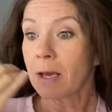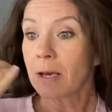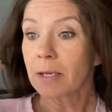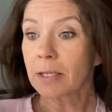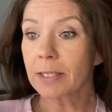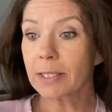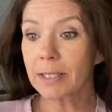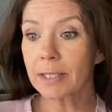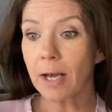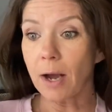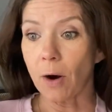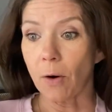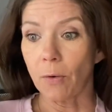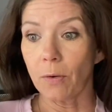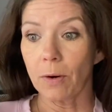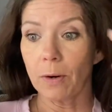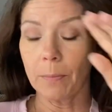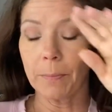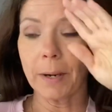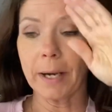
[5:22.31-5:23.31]
So,
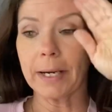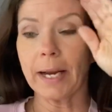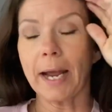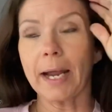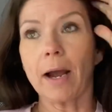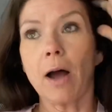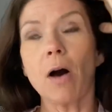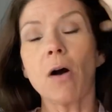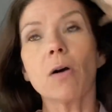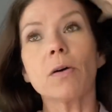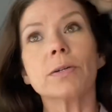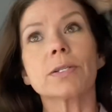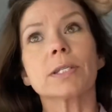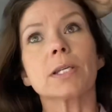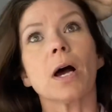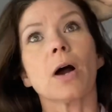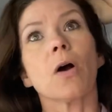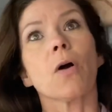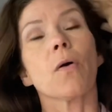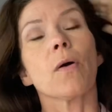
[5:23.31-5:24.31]
but I
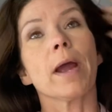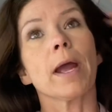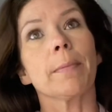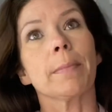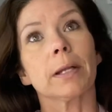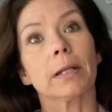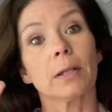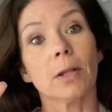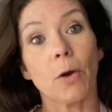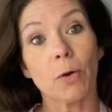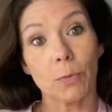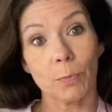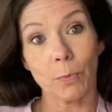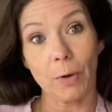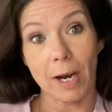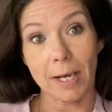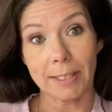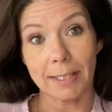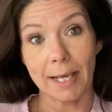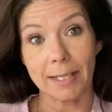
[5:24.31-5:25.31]
also am a loan
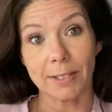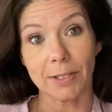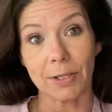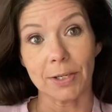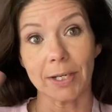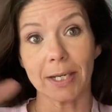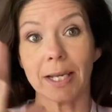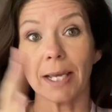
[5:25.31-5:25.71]
processor